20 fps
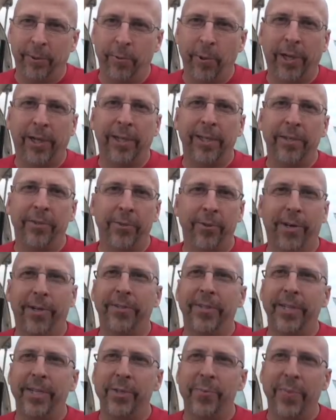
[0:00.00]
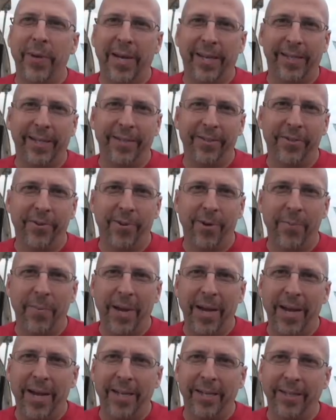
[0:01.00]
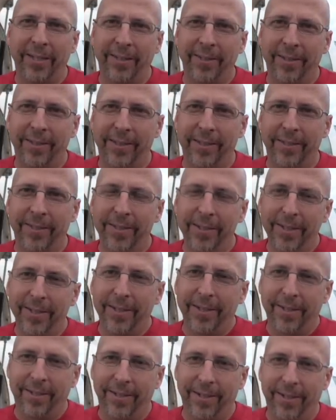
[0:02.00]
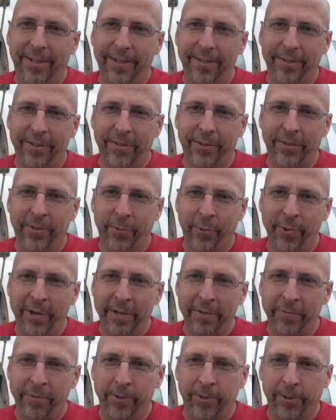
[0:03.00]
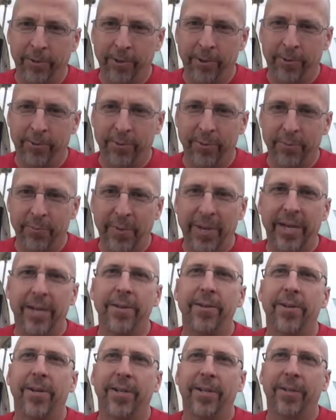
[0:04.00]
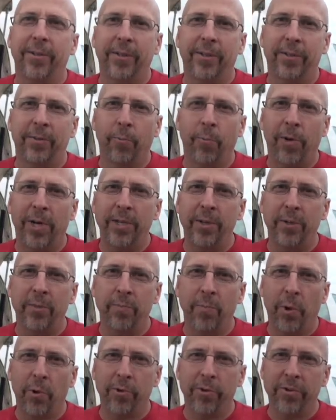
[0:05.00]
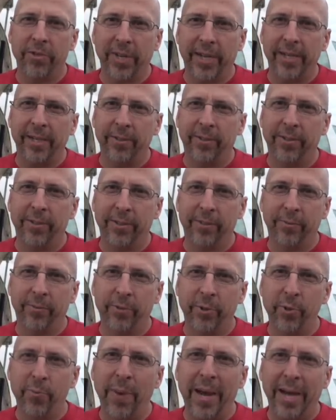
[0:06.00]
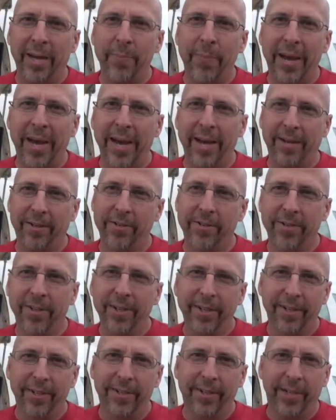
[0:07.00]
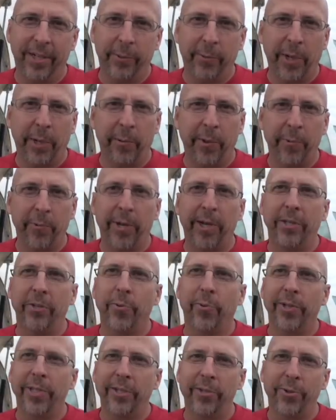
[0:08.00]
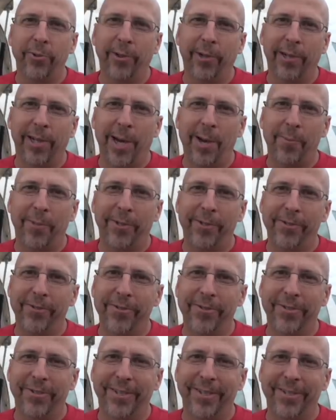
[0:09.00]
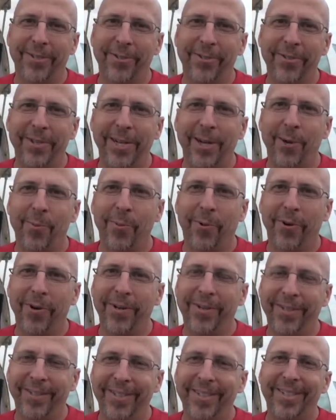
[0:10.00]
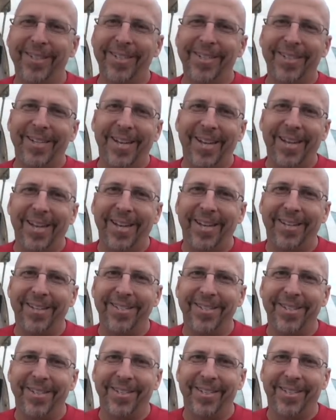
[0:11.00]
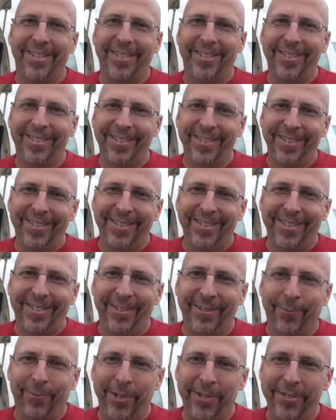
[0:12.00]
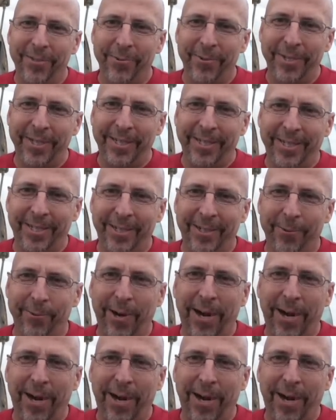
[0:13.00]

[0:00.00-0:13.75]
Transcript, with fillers: quickly threw our things back into our bag and uh, three full-grown men on a one motorcycle, two backpacks, and away we went 22 kilometers uh, to the airport. And uh, once we uh,